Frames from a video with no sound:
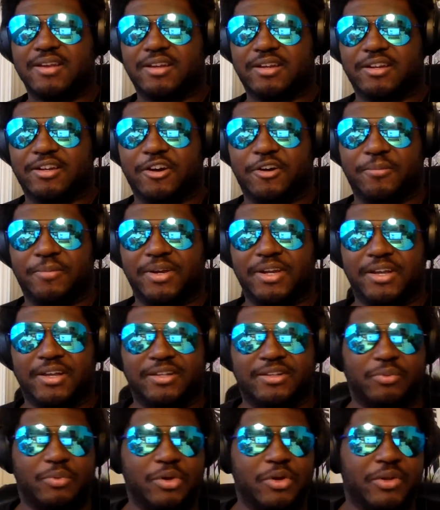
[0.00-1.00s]
You know,
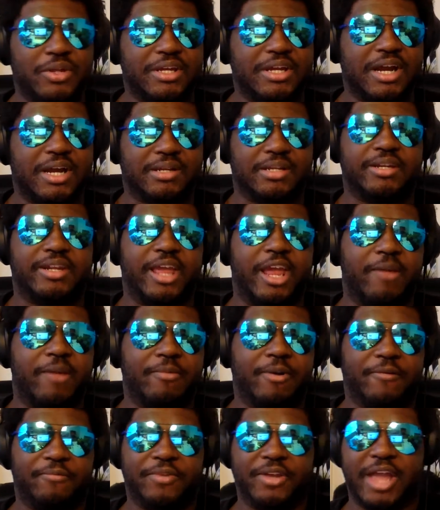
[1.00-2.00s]
because we only got the
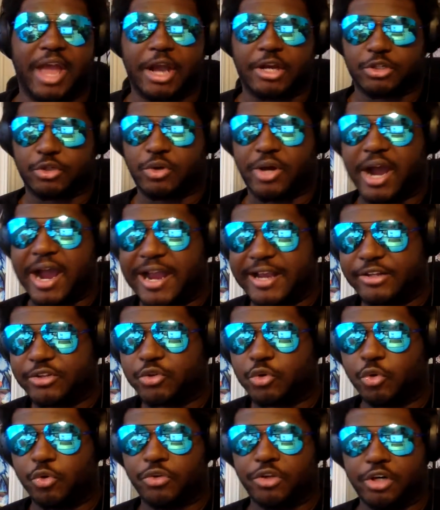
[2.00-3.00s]
name of the actual high
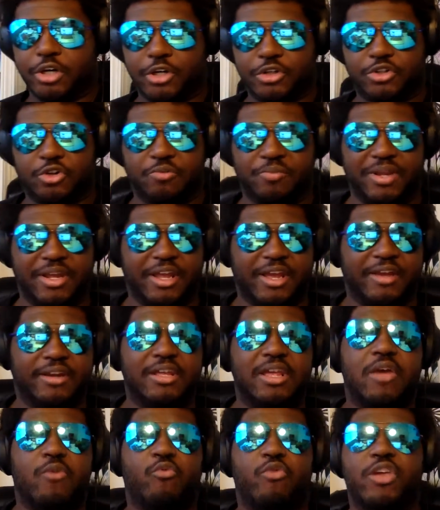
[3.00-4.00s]
school the girls are going to be at.
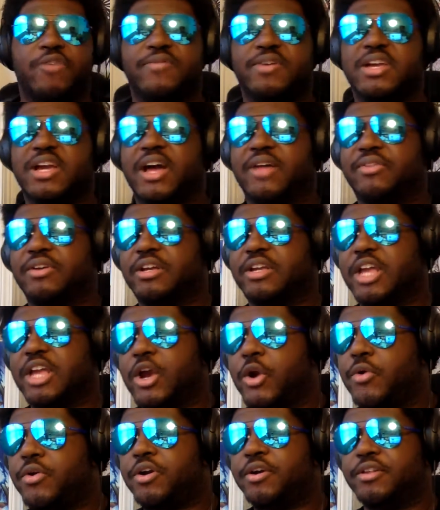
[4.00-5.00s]
We even got the
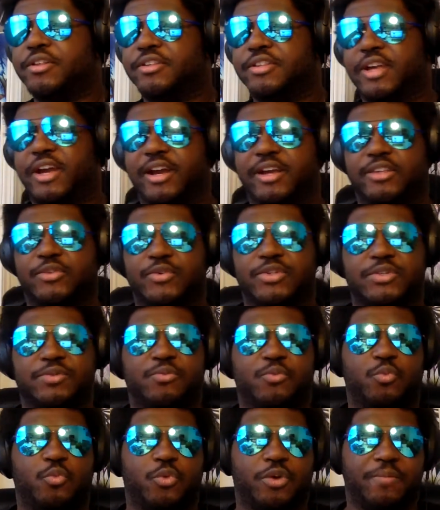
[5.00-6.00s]
character designs,
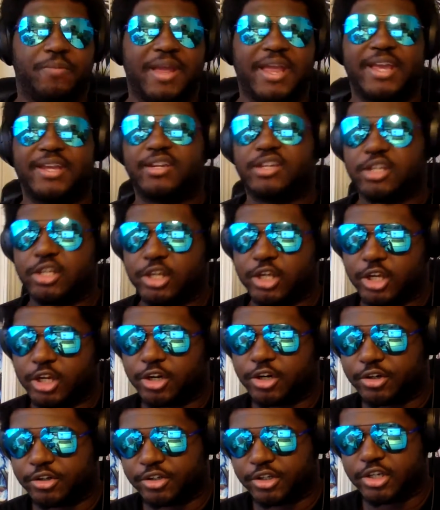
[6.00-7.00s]
which were made
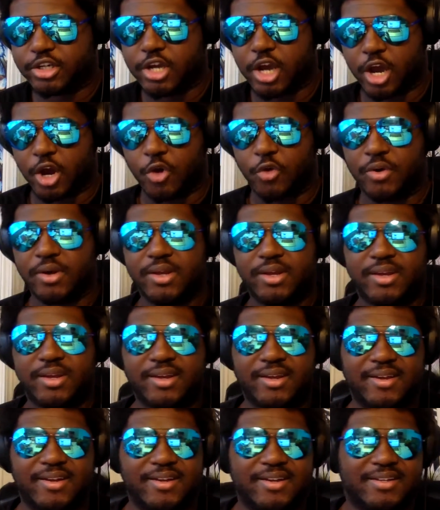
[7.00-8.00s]
years ago.
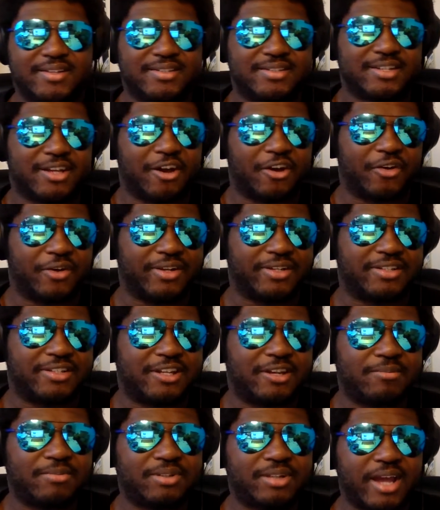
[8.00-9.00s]
So it
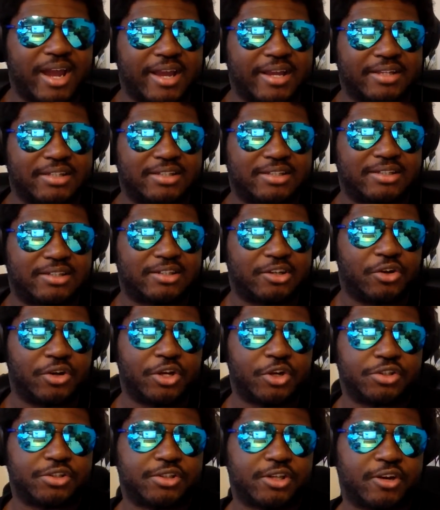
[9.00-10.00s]
seems like
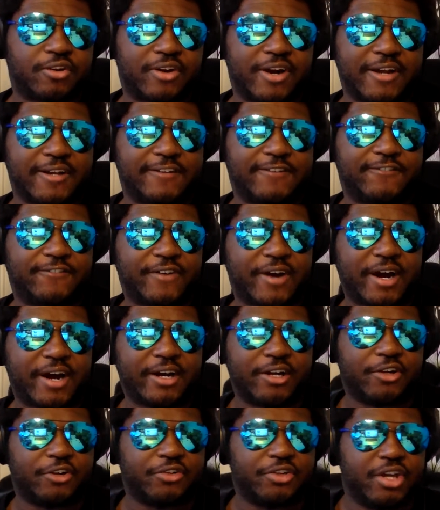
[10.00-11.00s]
Studio Sunrise
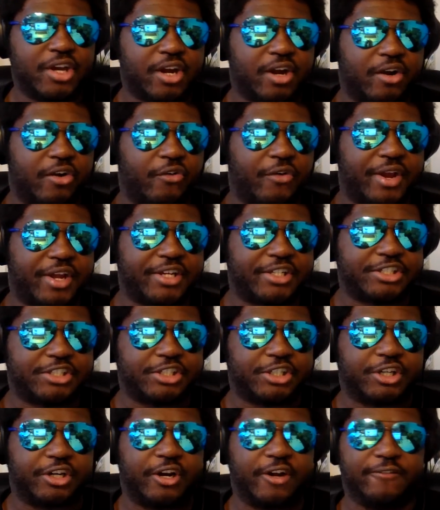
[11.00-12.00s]
filed
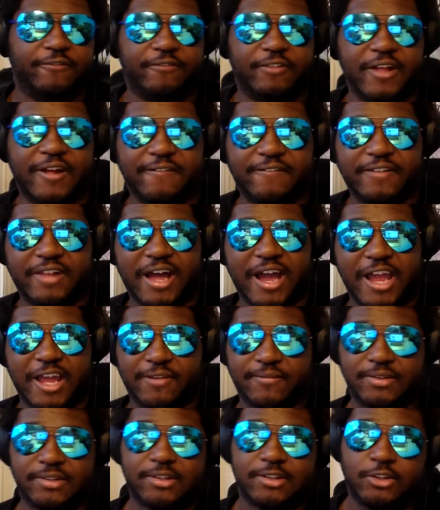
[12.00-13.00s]
register of Love
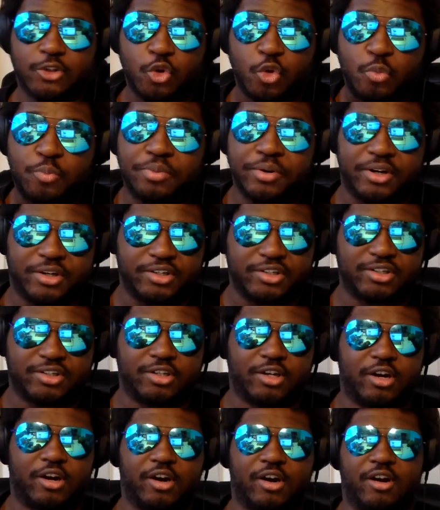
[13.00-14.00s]
Life
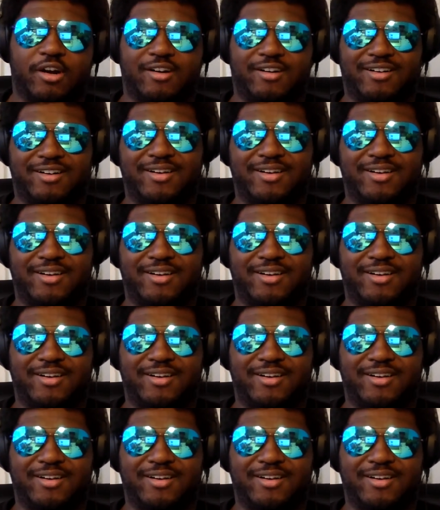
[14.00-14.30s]
Superstar.